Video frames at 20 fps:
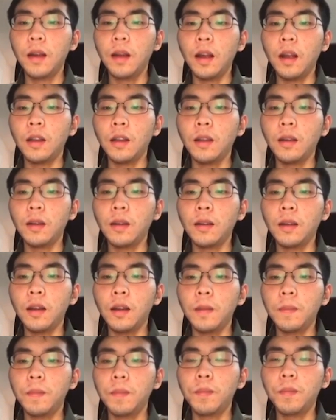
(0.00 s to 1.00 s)
and in this
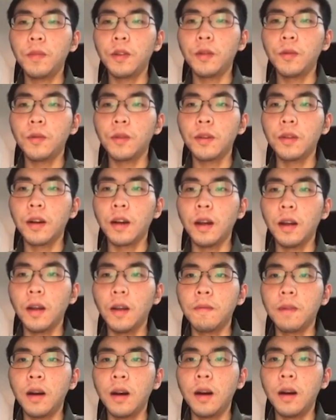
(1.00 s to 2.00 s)
game, the user can
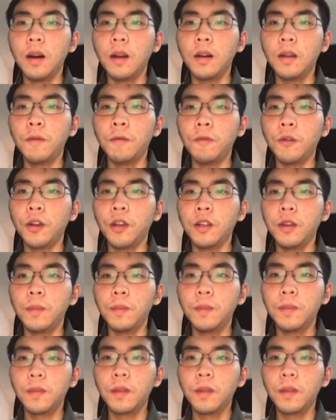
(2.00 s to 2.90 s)
have a highly freedom.